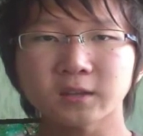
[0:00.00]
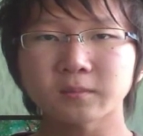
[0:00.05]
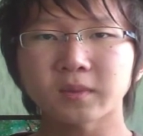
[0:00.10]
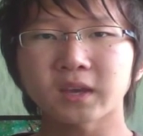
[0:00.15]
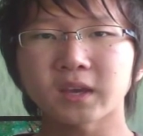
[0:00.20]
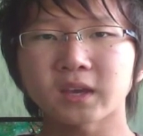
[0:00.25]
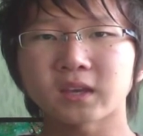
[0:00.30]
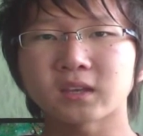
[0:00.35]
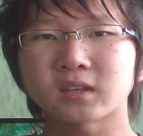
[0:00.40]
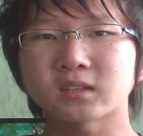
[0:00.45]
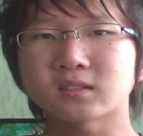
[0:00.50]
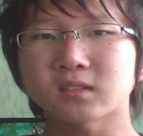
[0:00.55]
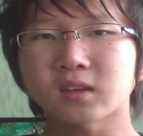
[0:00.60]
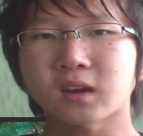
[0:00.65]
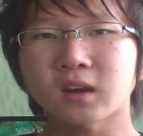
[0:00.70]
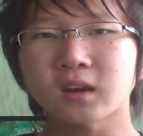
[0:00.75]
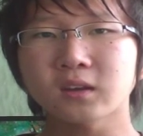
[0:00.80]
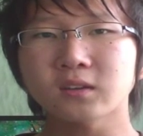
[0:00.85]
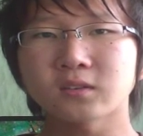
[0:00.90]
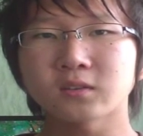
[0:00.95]
anime, it's
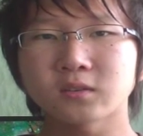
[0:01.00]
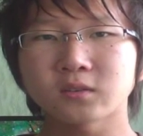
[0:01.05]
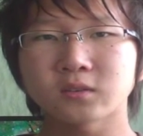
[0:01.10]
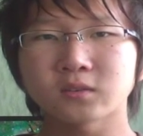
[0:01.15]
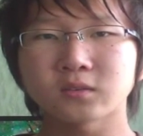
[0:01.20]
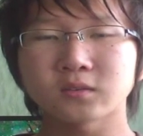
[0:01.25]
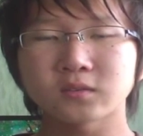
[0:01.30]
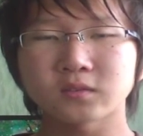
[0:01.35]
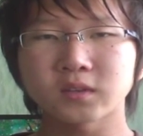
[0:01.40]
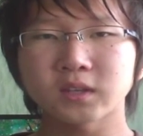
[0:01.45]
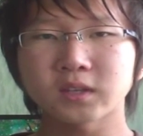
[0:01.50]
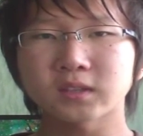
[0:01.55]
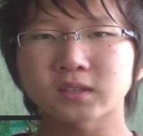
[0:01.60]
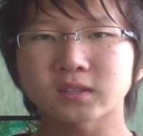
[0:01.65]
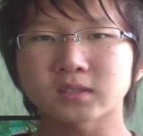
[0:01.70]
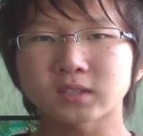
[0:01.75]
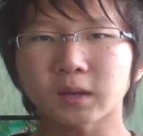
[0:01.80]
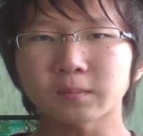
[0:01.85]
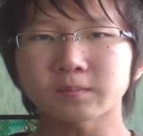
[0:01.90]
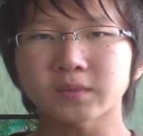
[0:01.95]
hard to read
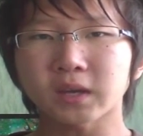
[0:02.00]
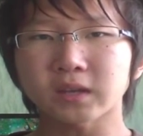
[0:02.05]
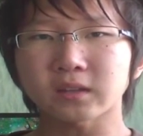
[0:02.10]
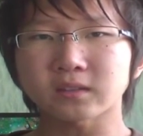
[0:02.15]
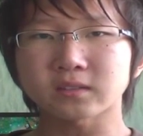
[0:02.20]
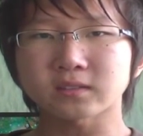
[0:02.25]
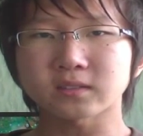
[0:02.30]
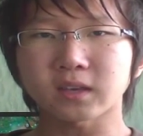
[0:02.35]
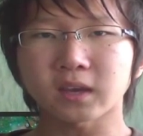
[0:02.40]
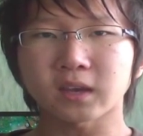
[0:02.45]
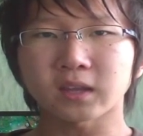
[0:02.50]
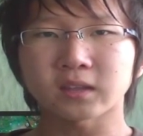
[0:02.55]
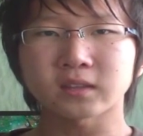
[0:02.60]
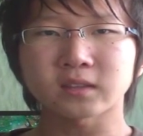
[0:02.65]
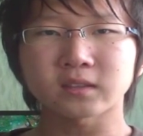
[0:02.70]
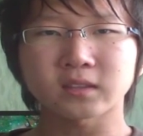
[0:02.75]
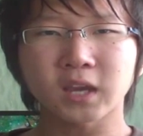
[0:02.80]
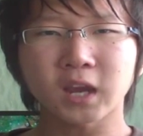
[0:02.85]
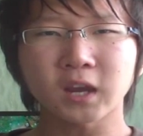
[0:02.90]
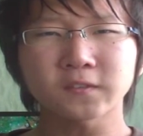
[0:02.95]
the subtitles
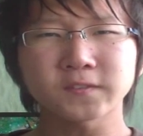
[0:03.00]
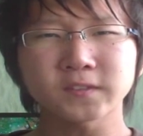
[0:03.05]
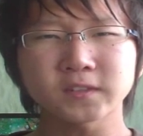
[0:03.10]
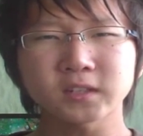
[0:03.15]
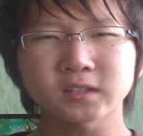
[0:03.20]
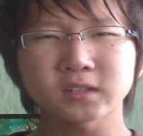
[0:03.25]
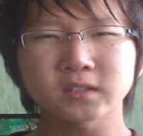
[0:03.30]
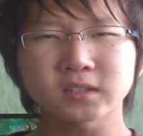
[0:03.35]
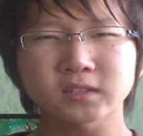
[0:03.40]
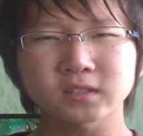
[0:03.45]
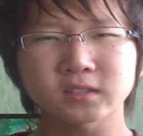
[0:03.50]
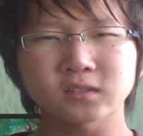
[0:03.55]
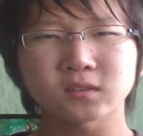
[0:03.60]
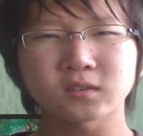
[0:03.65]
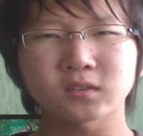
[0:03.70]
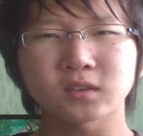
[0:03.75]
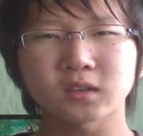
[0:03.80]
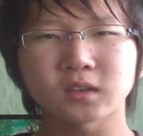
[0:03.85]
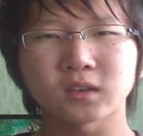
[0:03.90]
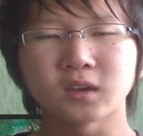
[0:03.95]
and carefully listen
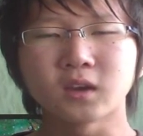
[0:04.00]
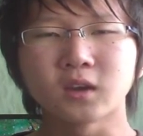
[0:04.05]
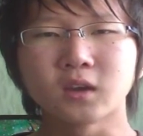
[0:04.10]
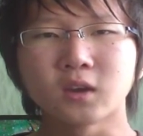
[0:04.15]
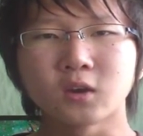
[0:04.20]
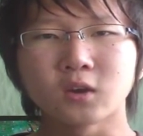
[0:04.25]
to the